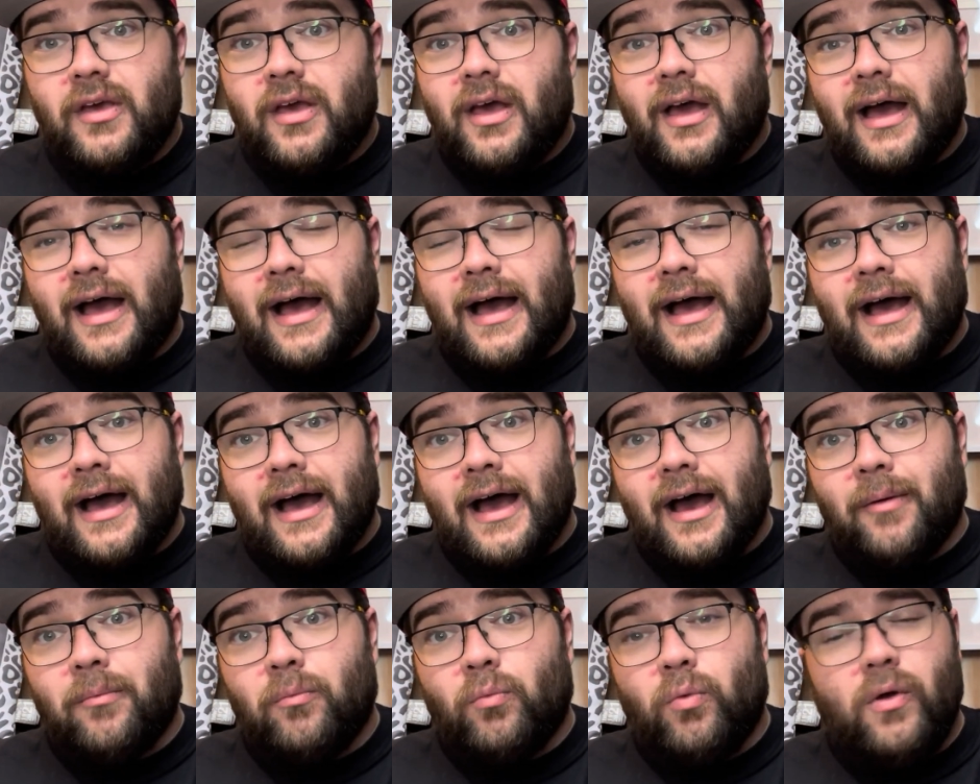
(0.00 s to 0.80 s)

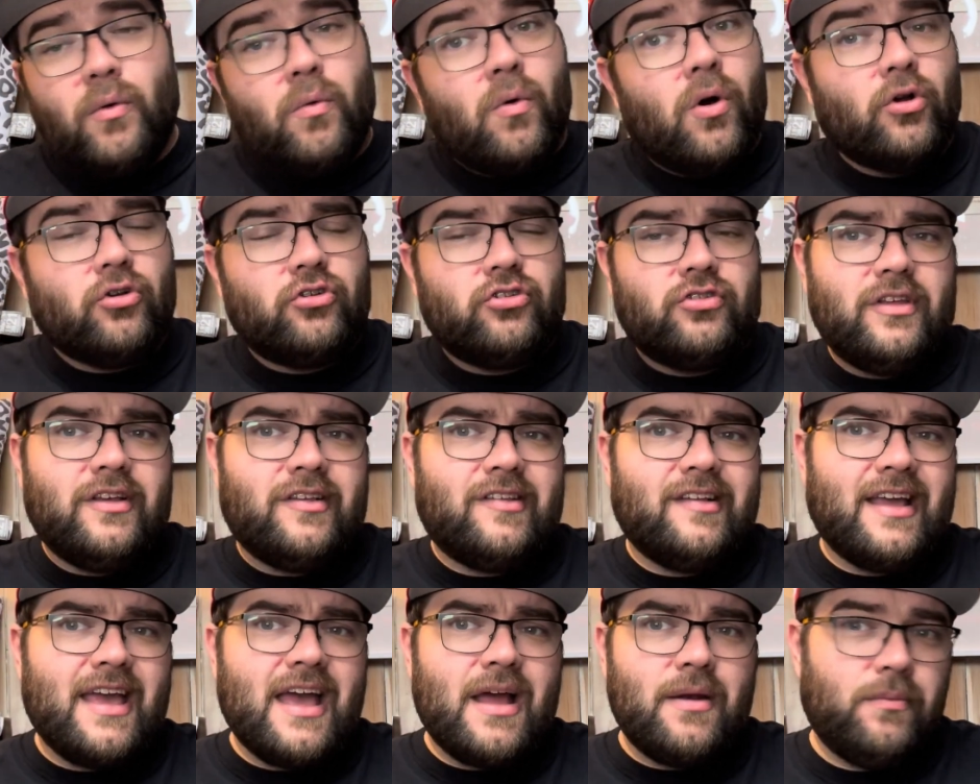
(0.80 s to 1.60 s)
We watched this
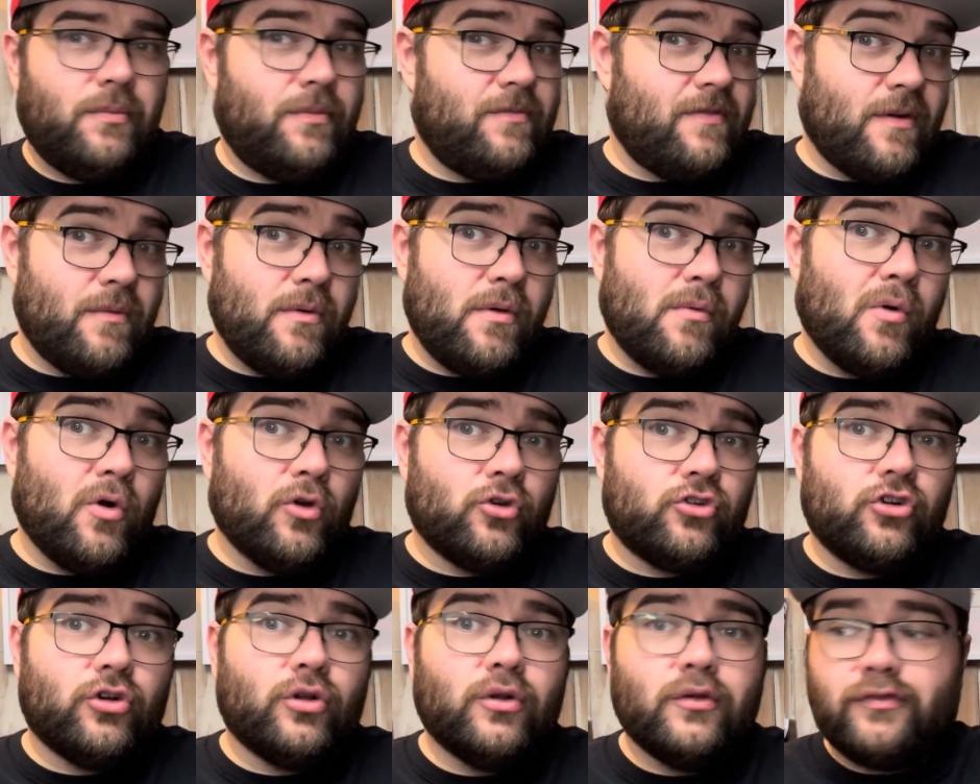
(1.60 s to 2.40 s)
again. In fact, we
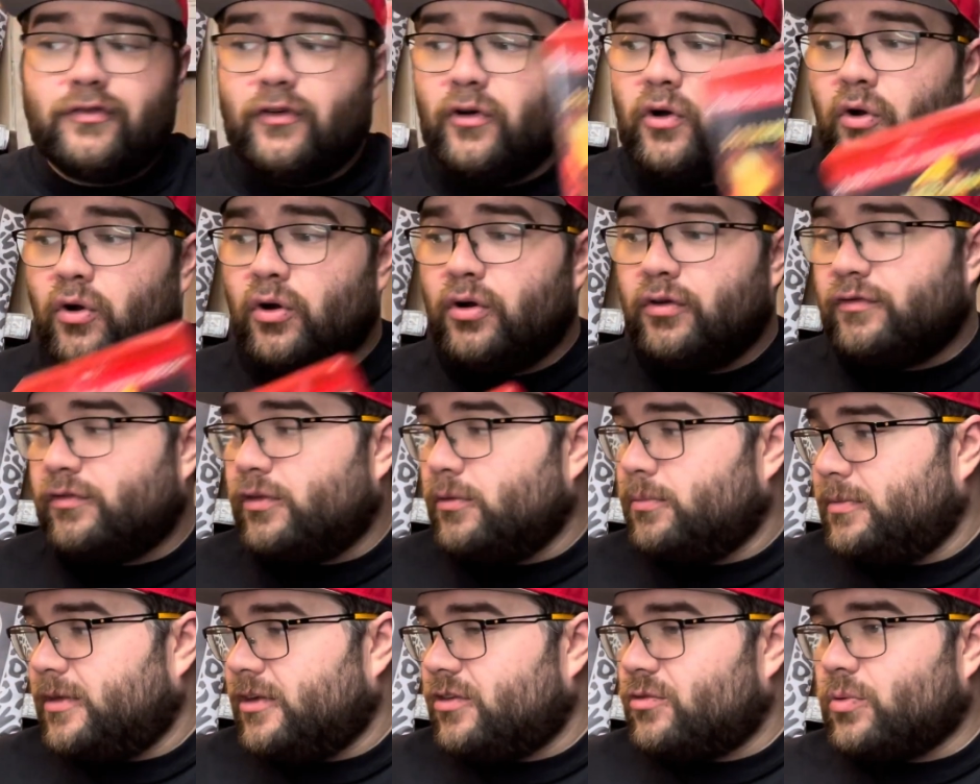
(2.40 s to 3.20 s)
watched all 4 of
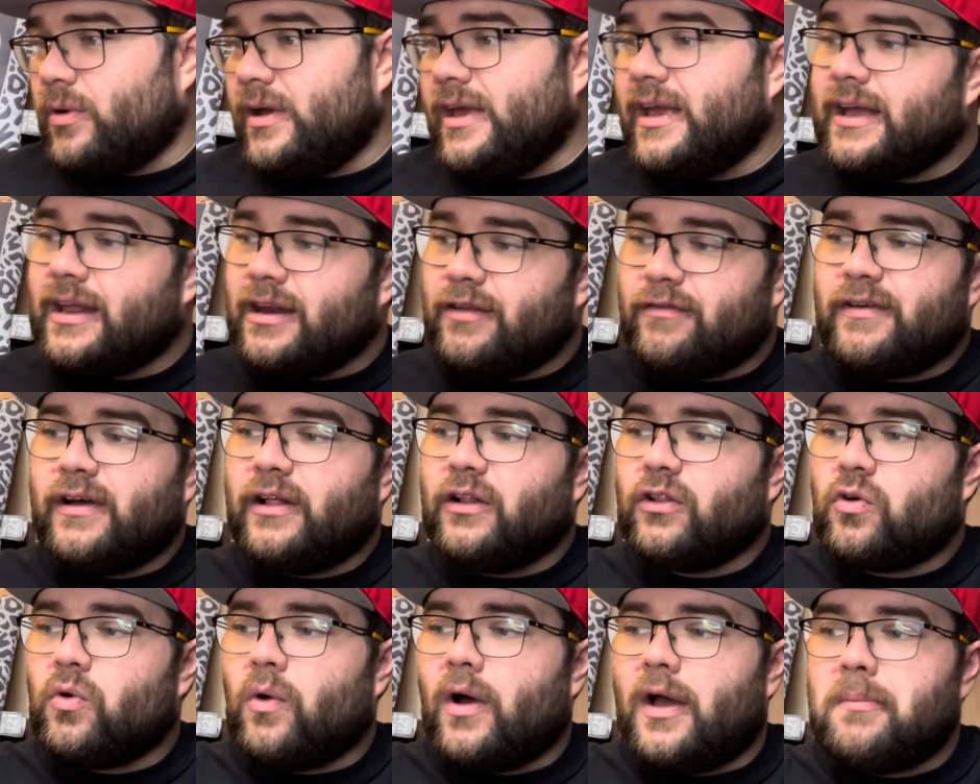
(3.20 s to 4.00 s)
them this week, and it felt
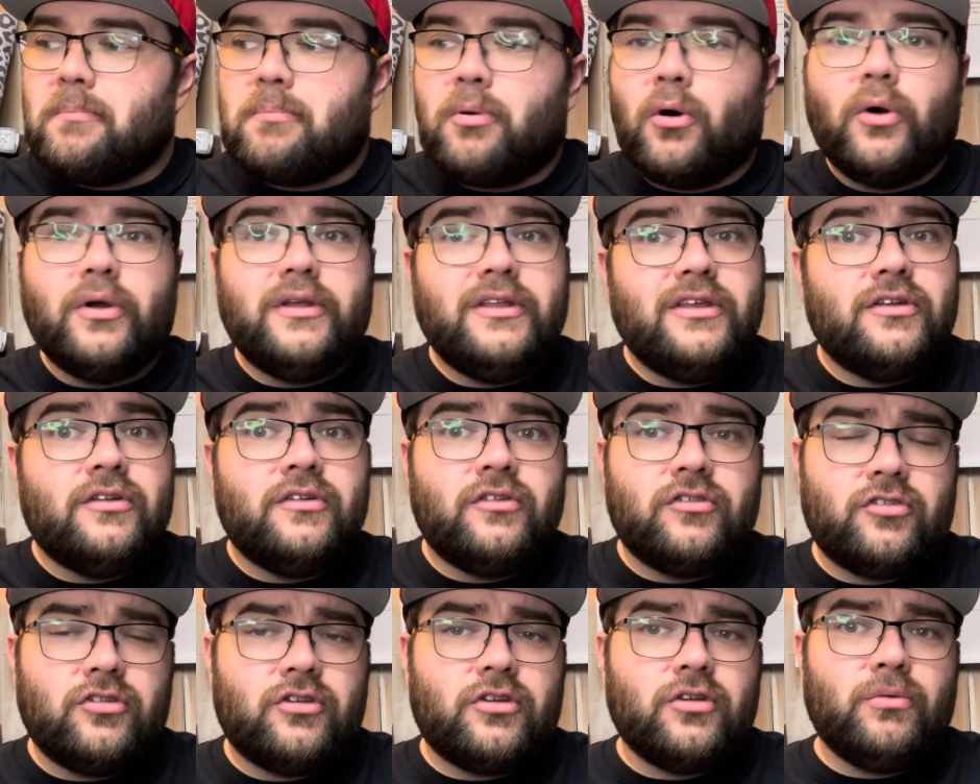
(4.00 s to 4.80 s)
quite poignant
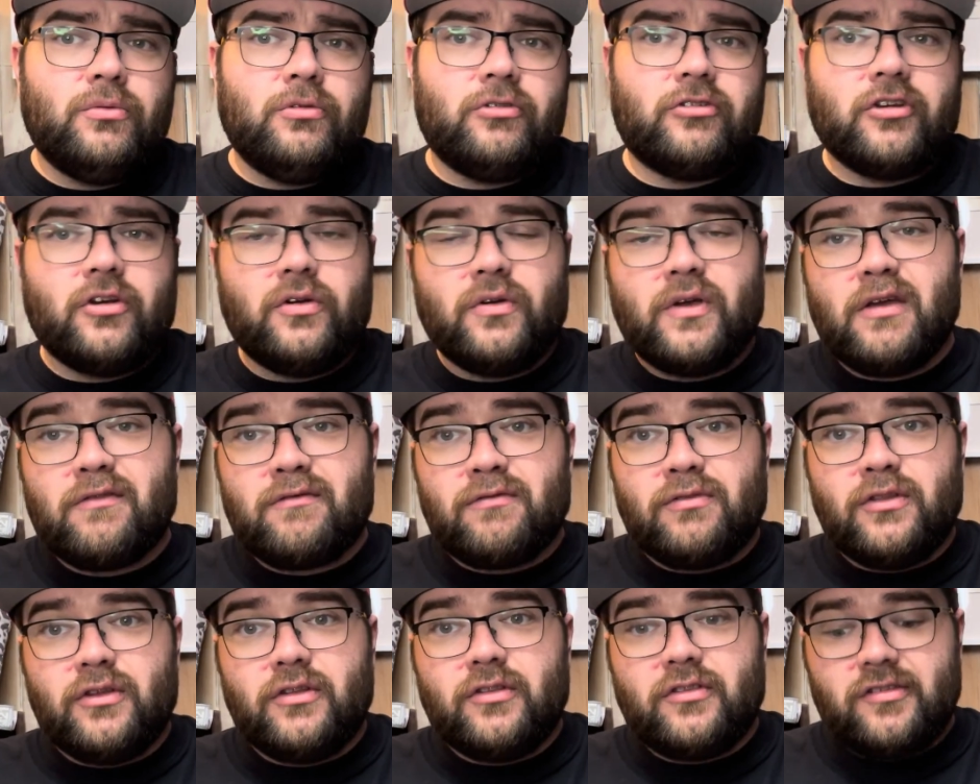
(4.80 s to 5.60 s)
to do so, given
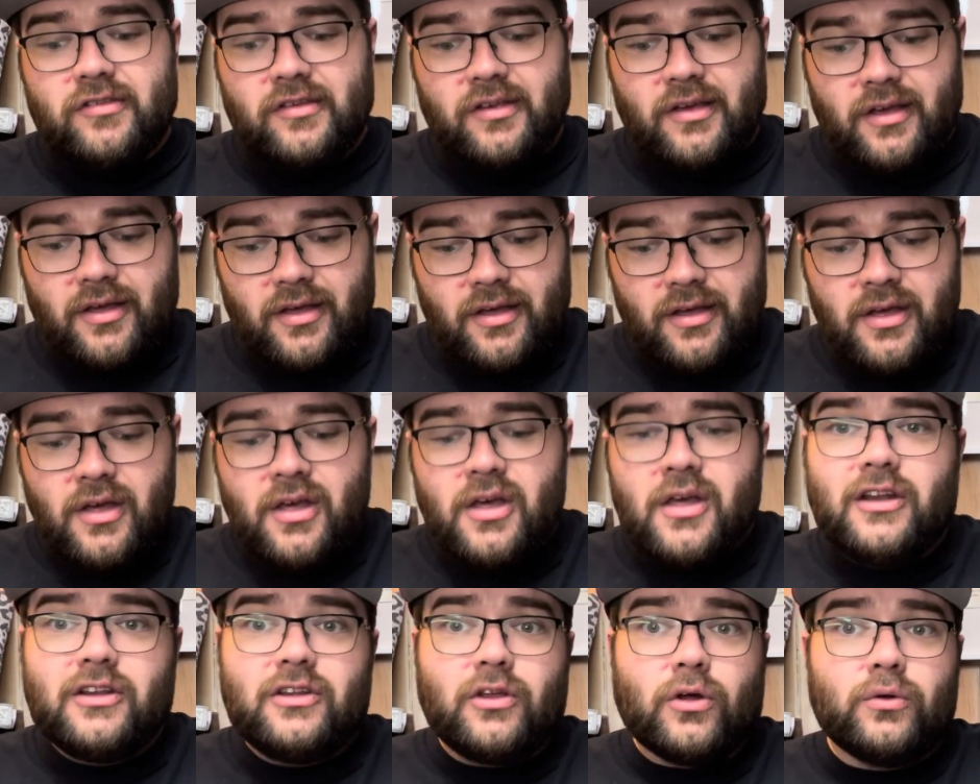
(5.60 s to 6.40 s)
that
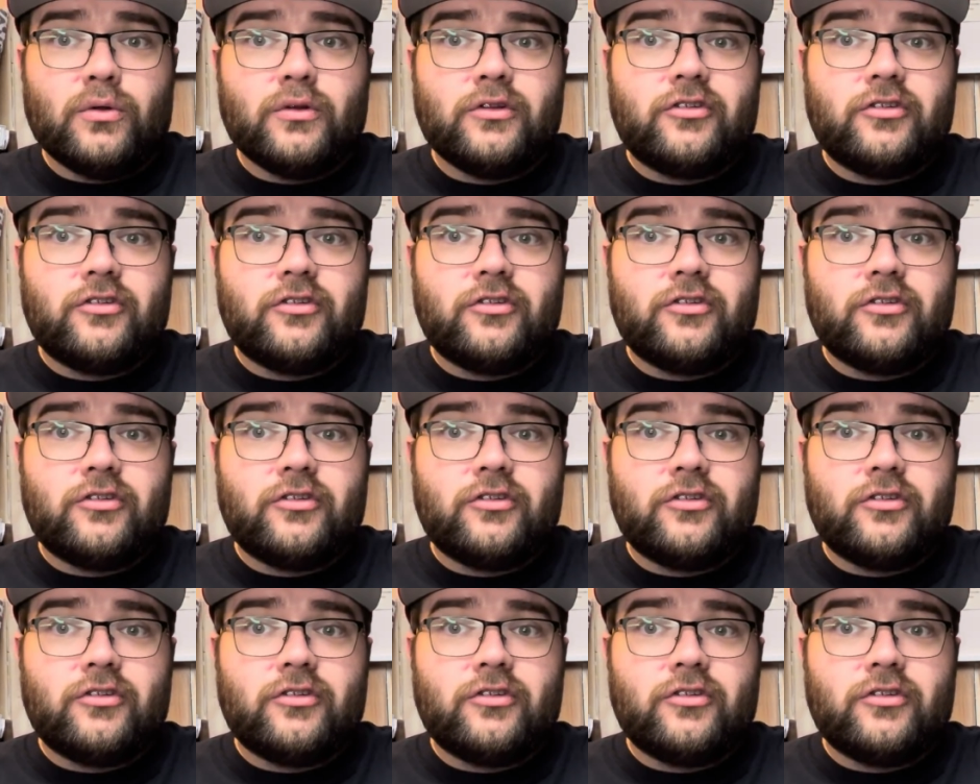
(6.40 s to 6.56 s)
Donald